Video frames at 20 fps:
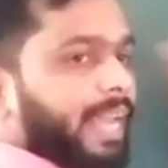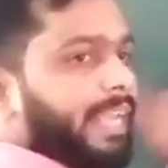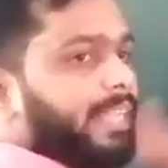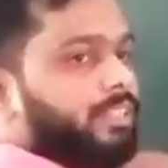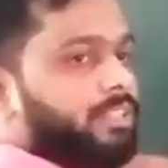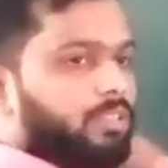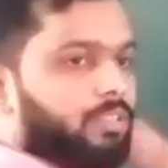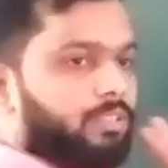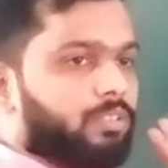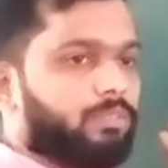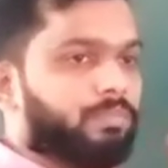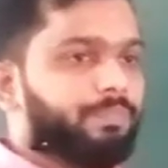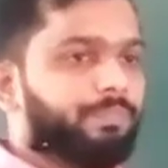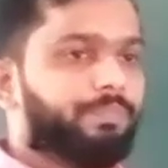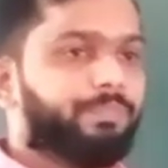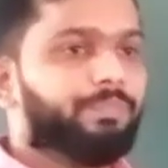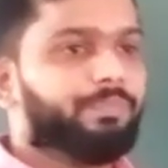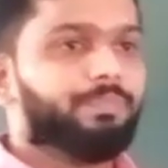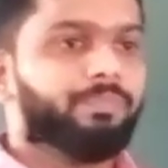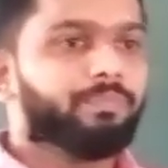tight.
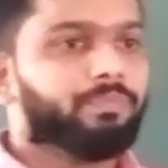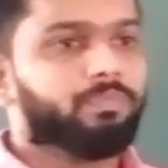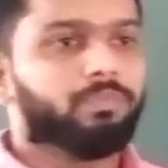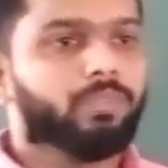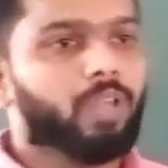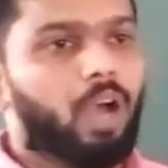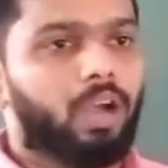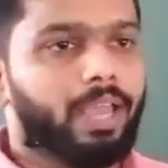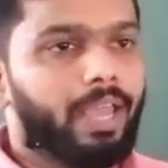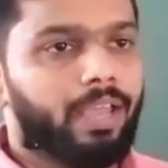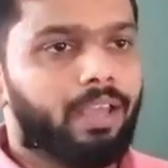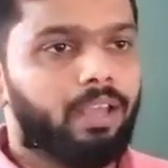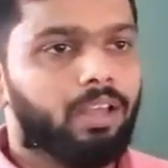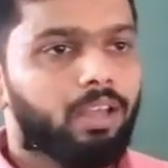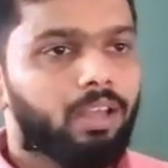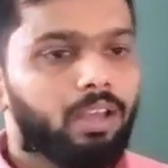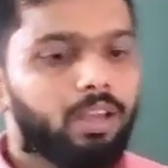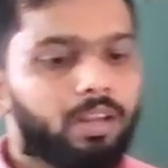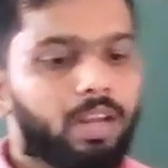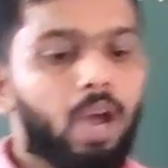
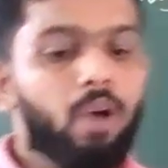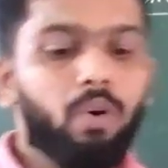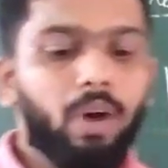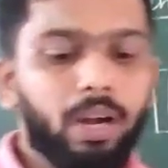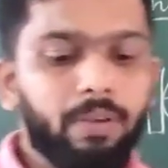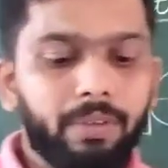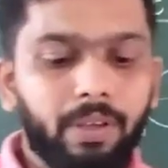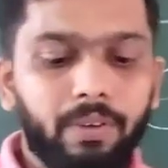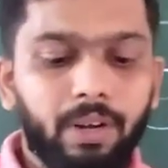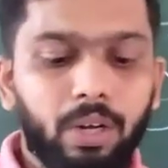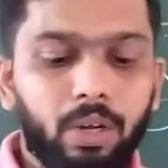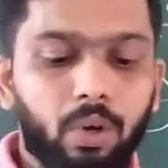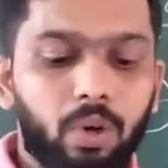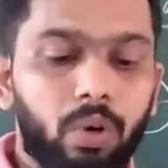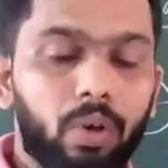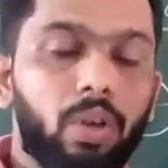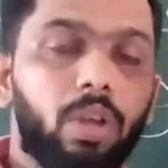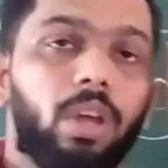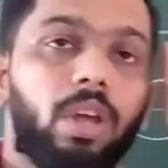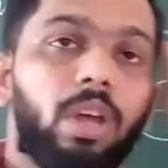Okay, now what we will
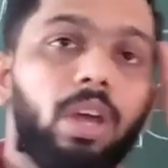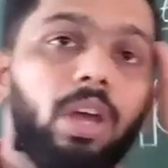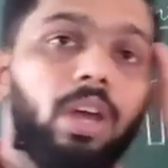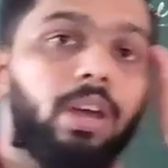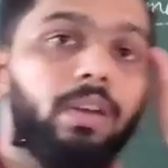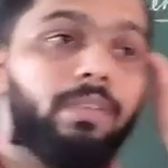do?